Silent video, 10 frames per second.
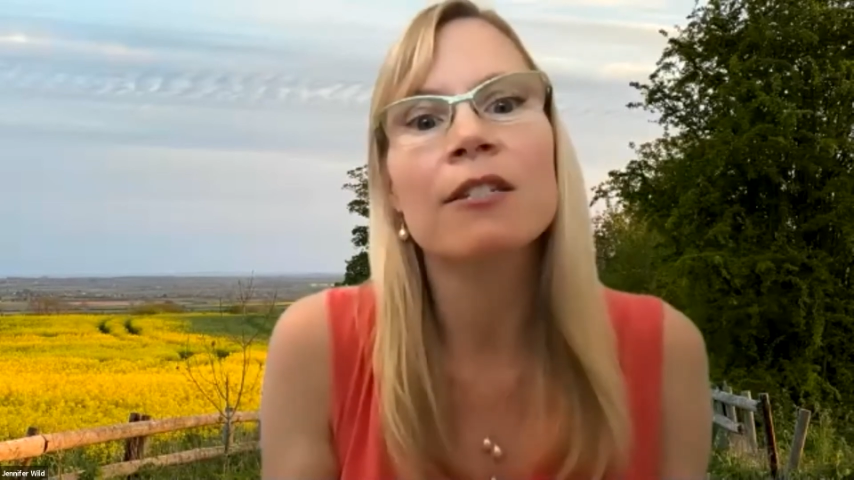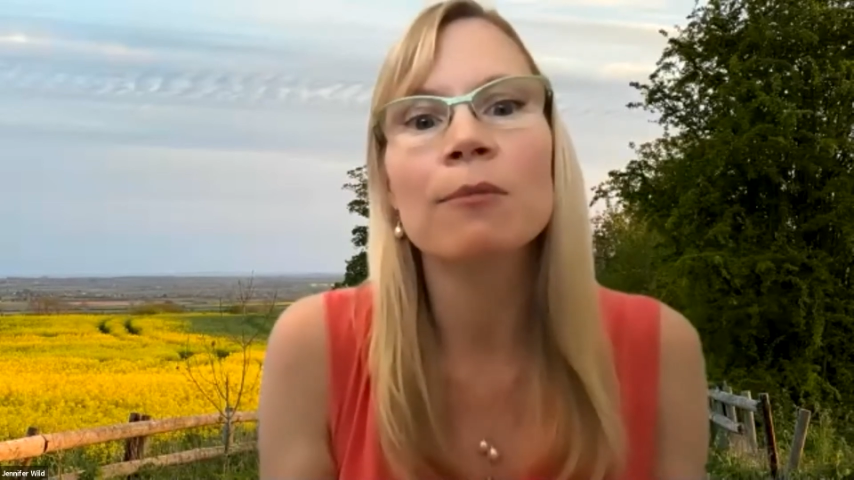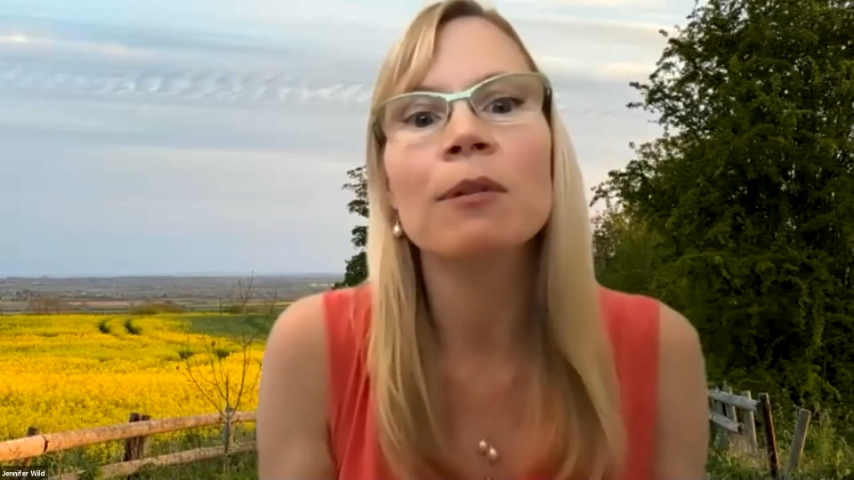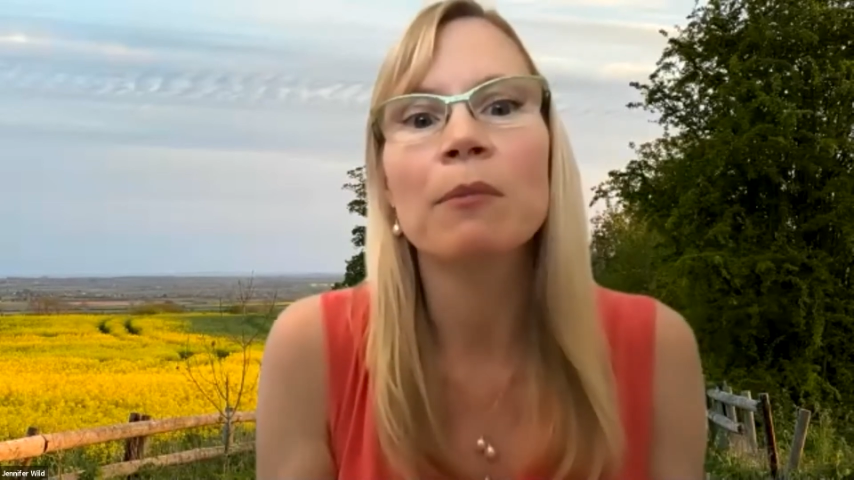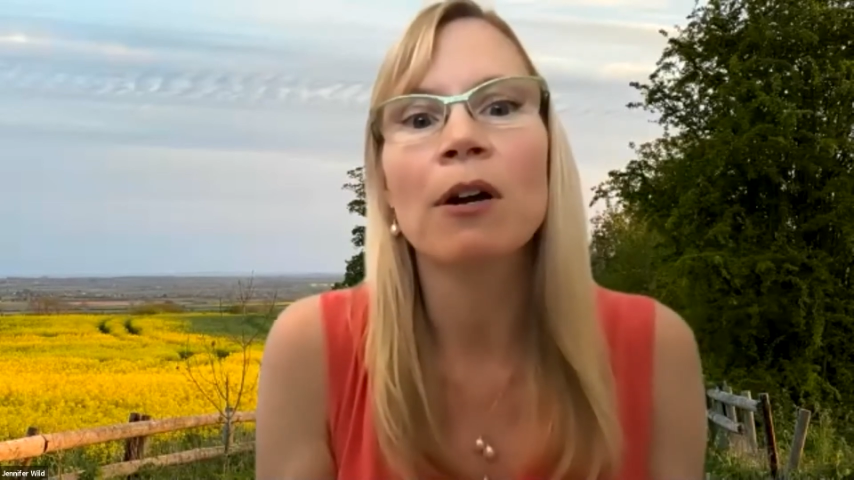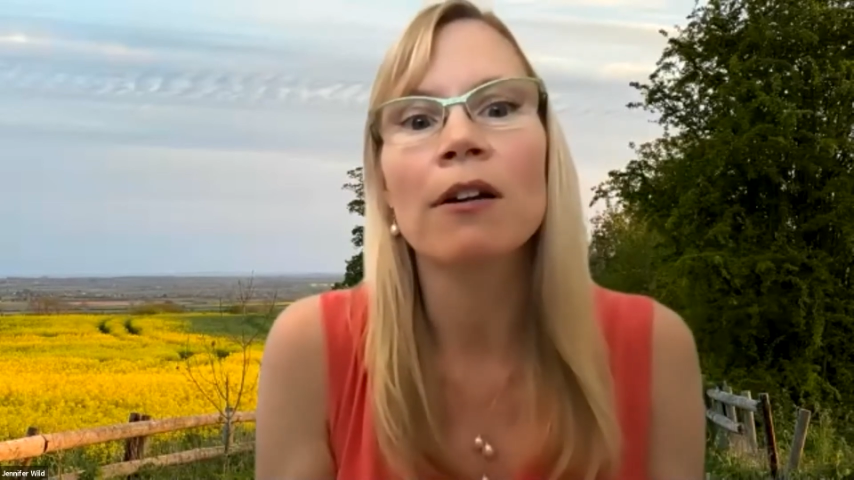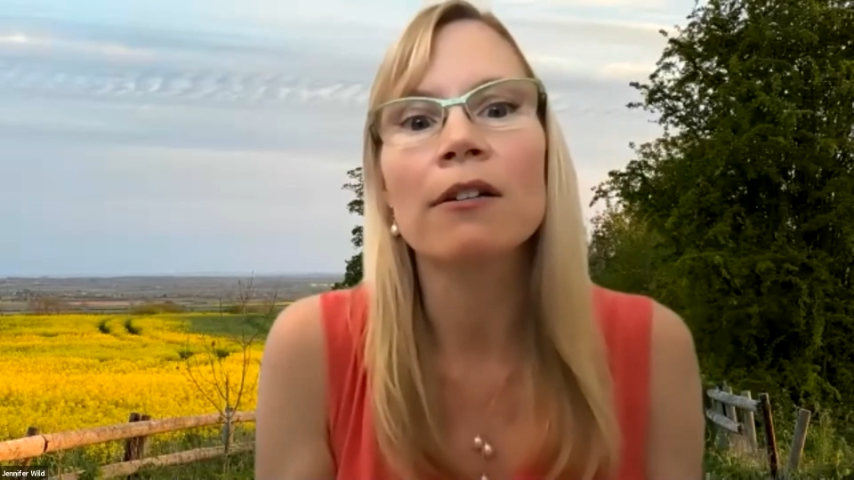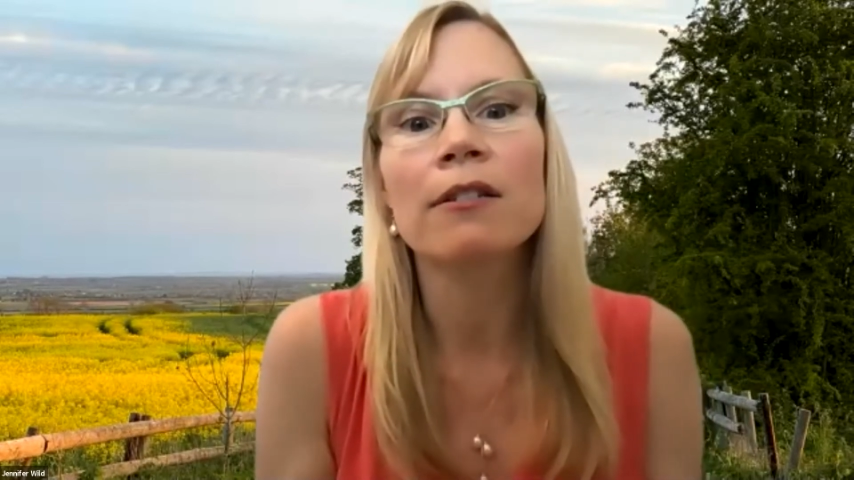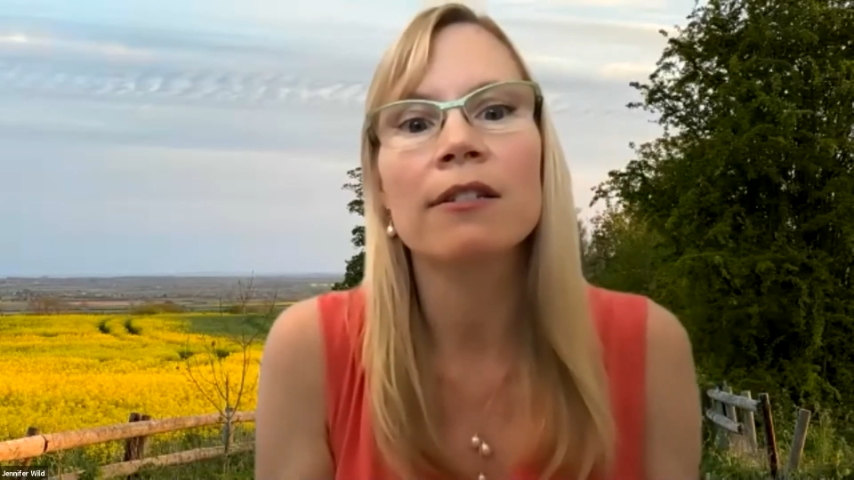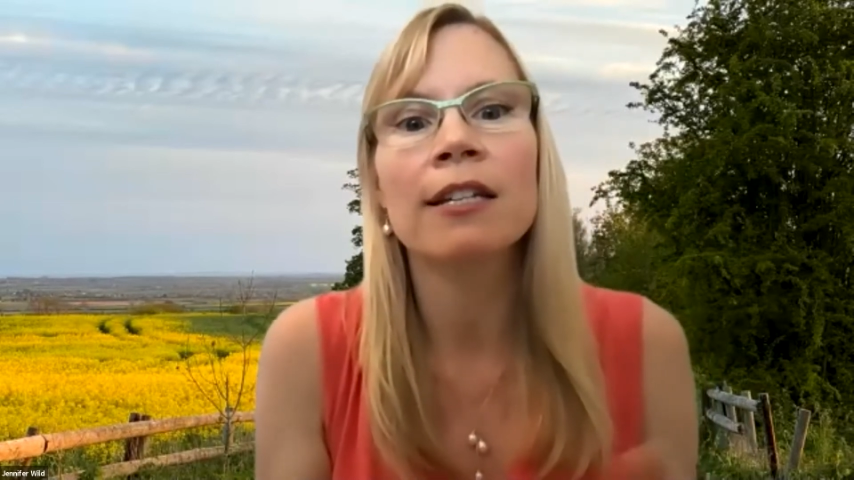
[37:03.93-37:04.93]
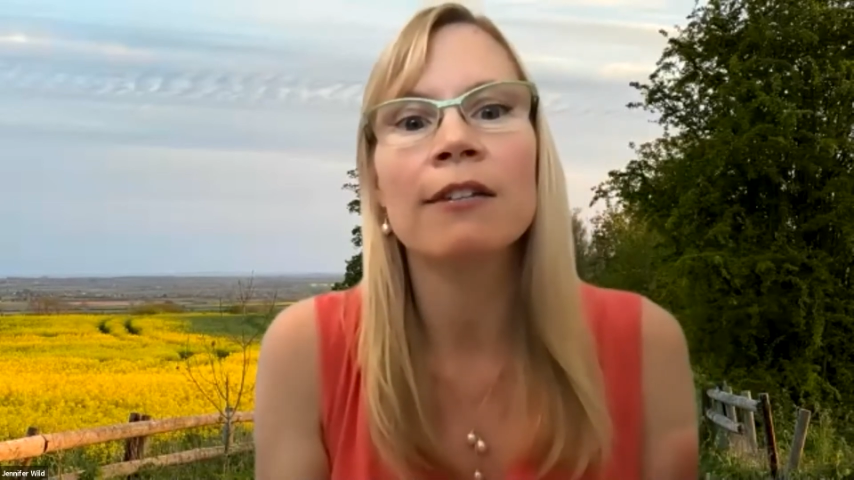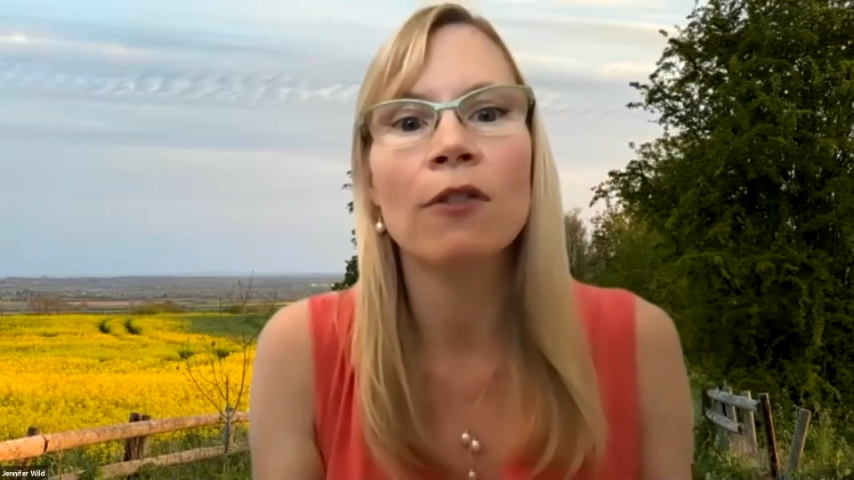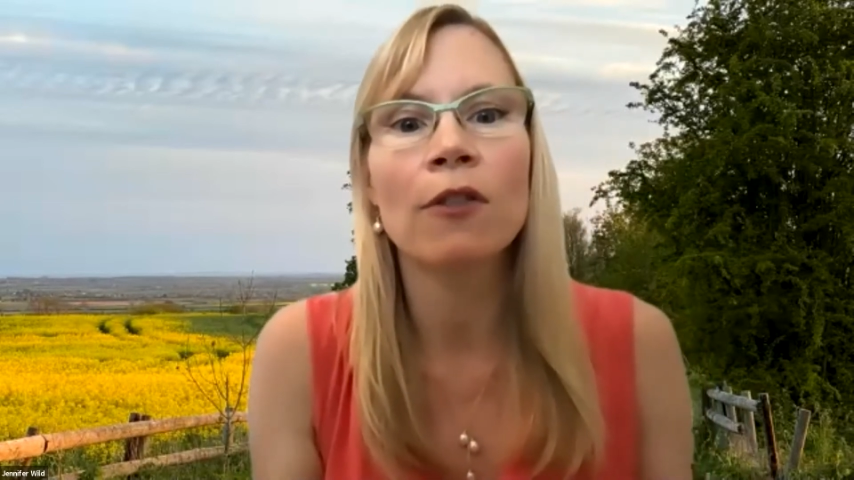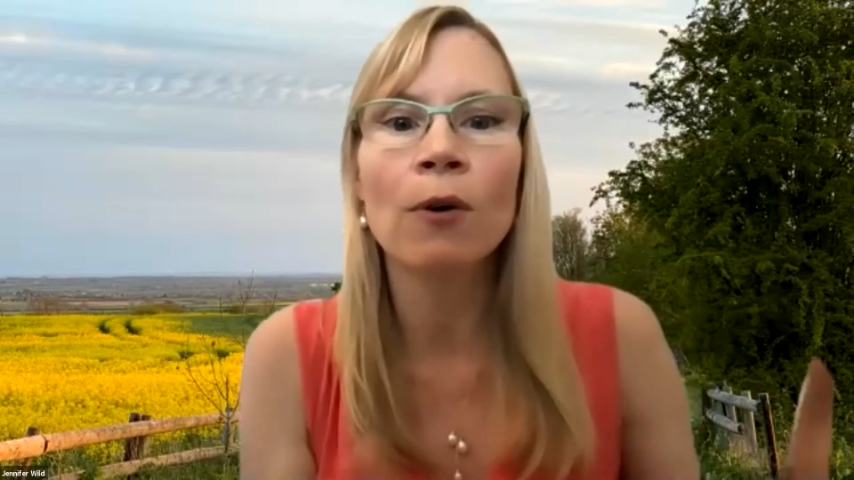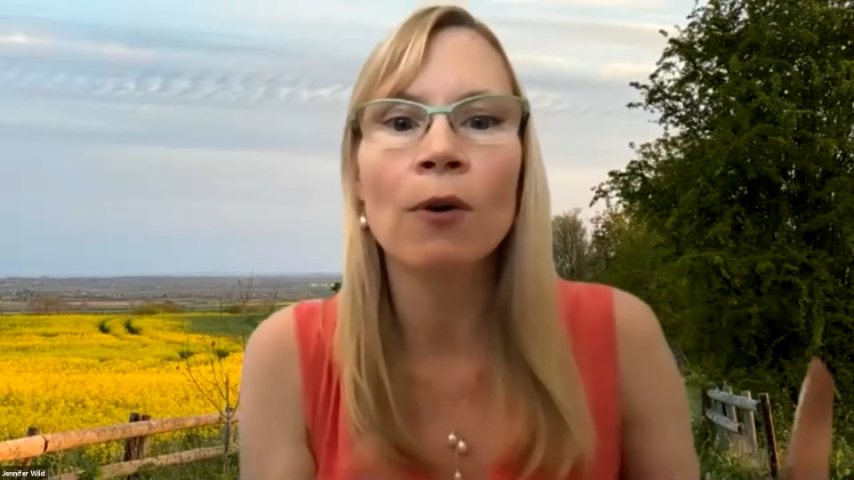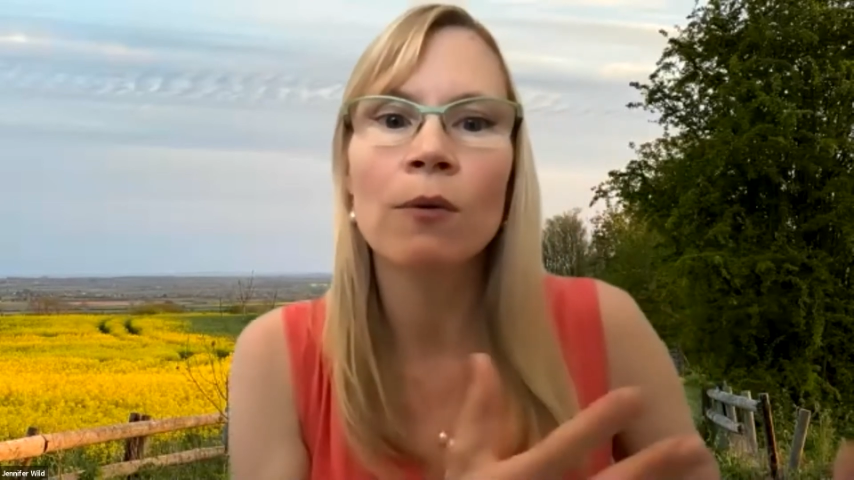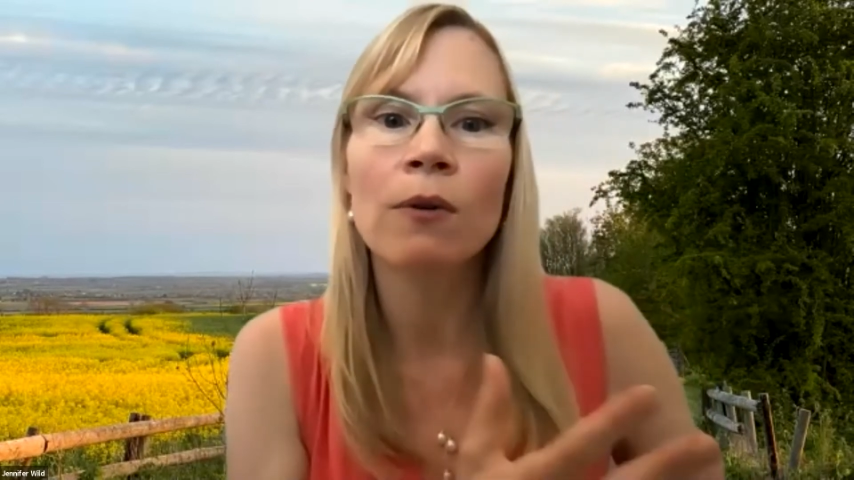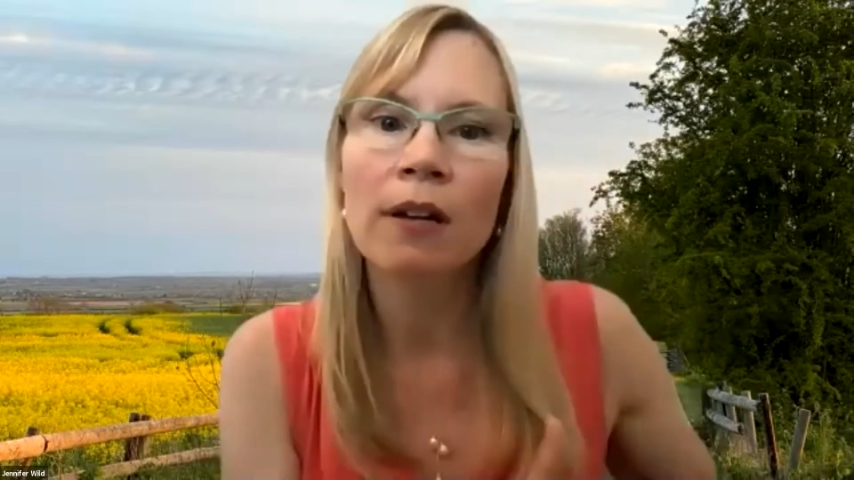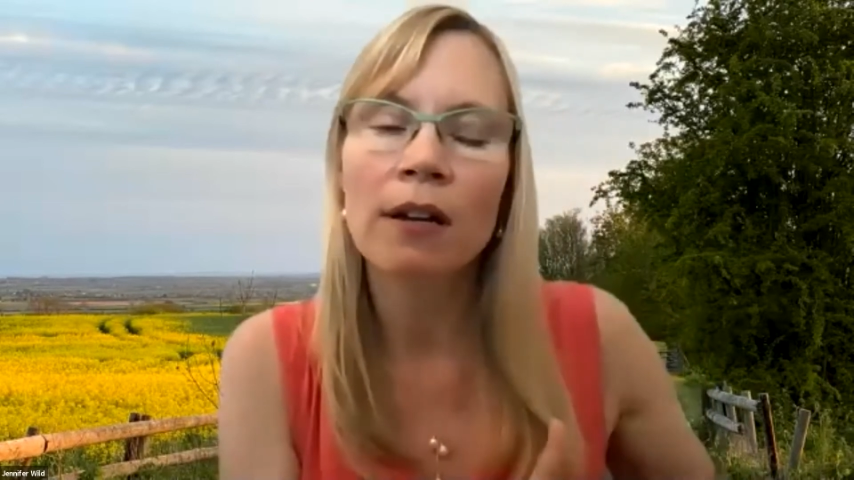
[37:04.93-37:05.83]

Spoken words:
to be marked, even though,